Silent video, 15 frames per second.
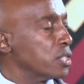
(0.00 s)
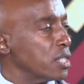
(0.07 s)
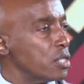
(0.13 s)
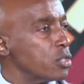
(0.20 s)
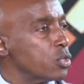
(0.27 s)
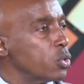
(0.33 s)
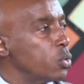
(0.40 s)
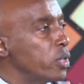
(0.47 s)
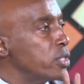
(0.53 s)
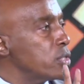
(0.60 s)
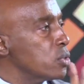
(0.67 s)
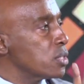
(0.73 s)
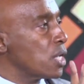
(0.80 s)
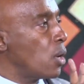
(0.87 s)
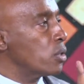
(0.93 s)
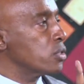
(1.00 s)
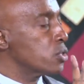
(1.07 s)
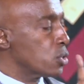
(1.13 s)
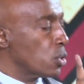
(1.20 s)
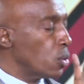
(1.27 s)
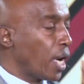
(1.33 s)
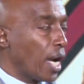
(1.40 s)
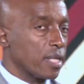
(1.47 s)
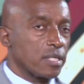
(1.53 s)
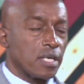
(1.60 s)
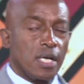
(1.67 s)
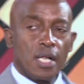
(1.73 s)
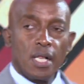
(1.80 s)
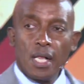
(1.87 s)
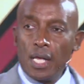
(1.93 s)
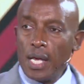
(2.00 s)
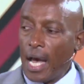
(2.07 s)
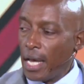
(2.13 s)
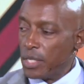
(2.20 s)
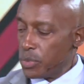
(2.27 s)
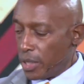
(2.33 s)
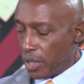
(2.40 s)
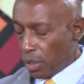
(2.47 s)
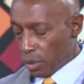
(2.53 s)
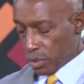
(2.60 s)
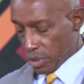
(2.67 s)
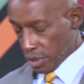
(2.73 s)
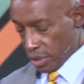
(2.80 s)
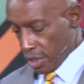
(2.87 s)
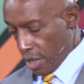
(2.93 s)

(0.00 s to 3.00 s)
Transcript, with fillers: Just two issues I want to look at as we close.